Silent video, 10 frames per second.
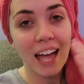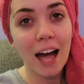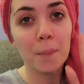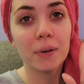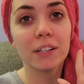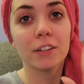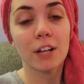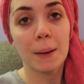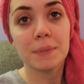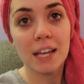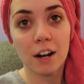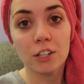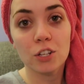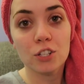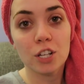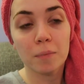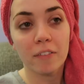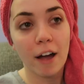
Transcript: I'll put a little update on YouTube of